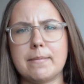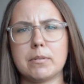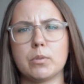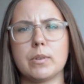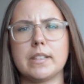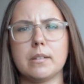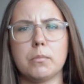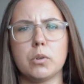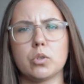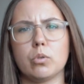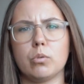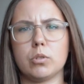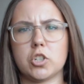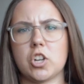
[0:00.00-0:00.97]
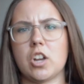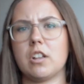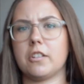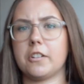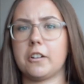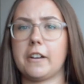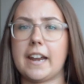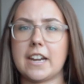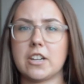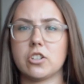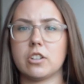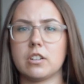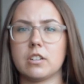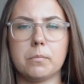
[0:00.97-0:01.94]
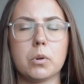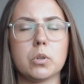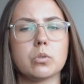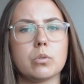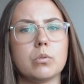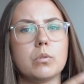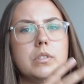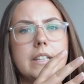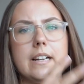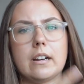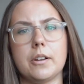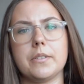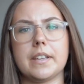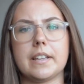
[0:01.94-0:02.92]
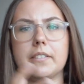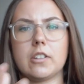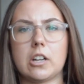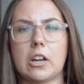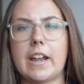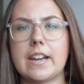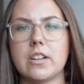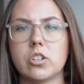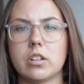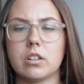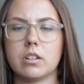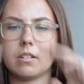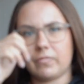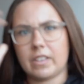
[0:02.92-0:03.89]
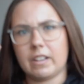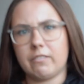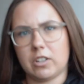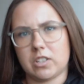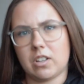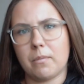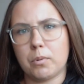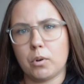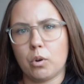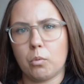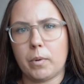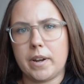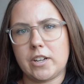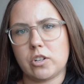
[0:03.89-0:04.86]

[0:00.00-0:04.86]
between the model, the shirt, and the location. The model, the clothing, the location. For example, we